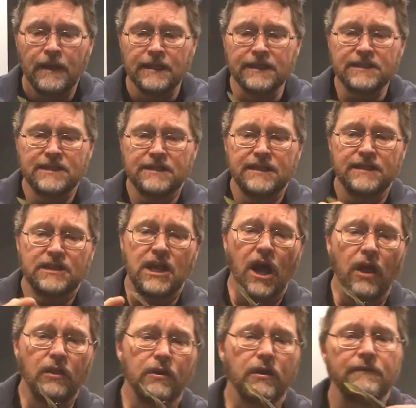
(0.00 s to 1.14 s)
This
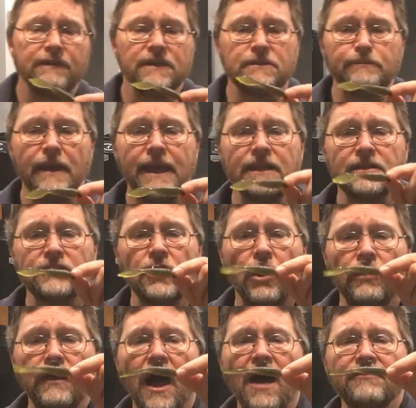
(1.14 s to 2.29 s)
color of this bait is
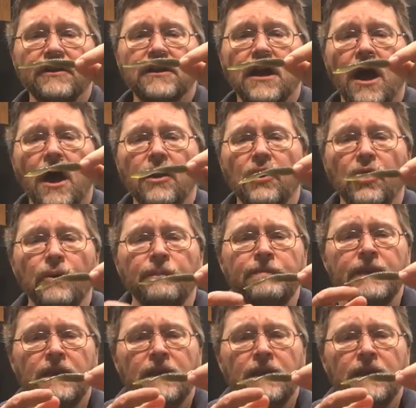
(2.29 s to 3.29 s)
called avocado.